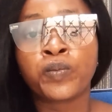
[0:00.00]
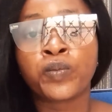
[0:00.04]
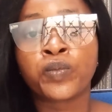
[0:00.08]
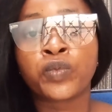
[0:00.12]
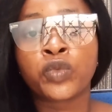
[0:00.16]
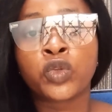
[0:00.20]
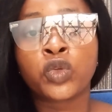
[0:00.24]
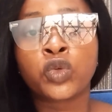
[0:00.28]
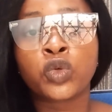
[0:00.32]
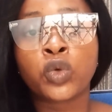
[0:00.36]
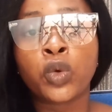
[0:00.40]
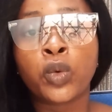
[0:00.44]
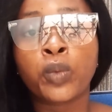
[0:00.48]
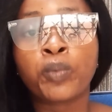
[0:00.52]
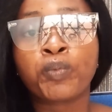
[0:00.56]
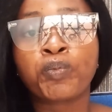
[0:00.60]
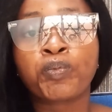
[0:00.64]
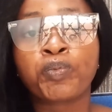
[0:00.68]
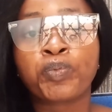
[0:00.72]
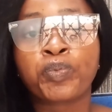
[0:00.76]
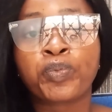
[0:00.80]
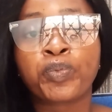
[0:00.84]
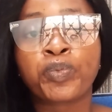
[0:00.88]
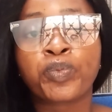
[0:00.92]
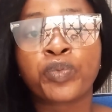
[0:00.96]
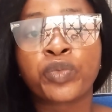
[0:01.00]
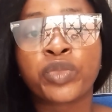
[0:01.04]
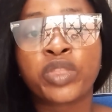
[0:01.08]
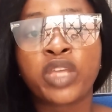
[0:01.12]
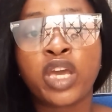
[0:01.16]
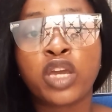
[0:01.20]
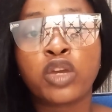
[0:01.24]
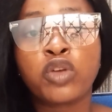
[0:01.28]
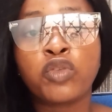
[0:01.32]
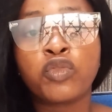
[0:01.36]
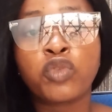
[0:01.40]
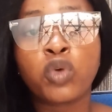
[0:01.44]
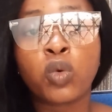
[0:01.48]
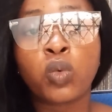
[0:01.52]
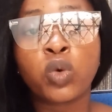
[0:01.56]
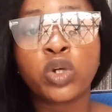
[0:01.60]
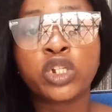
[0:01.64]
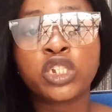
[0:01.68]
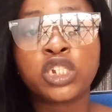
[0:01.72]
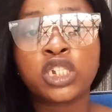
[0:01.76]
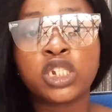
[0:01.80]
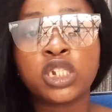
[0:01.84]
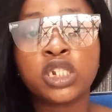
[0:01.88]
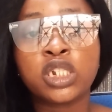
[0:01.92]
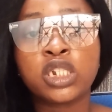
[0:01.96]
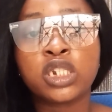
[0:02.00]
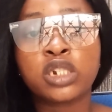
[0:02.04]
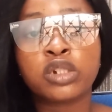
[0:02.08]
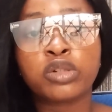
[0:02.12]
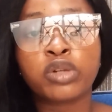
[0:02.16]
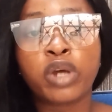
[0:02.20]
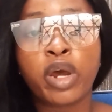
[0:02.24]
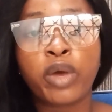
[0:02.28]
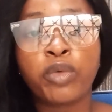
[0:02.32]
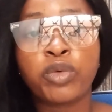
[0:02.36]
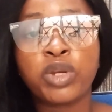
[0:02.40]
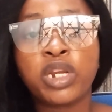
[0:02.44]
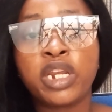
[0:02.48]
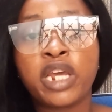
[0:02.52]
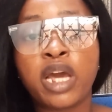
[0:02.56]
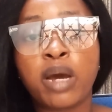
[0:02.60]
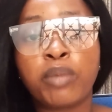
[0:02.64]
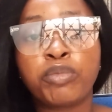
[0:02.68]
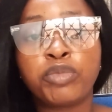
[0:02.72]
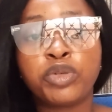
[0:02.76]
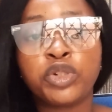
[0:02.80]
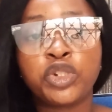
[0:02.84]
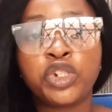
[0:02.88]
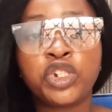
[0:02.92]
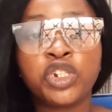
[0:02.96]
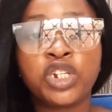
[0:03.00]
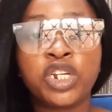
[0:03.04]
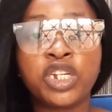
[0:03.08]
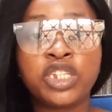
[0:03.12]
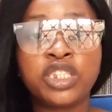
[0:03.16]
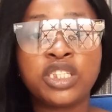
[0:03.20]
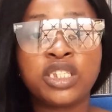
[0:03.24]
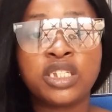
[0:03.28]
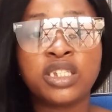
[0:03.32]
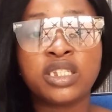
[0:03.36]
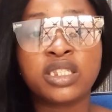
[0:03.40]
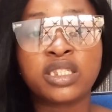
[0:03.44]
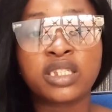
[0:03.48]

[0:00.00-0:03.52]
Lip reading: So thank you for watching. I really appreciate it.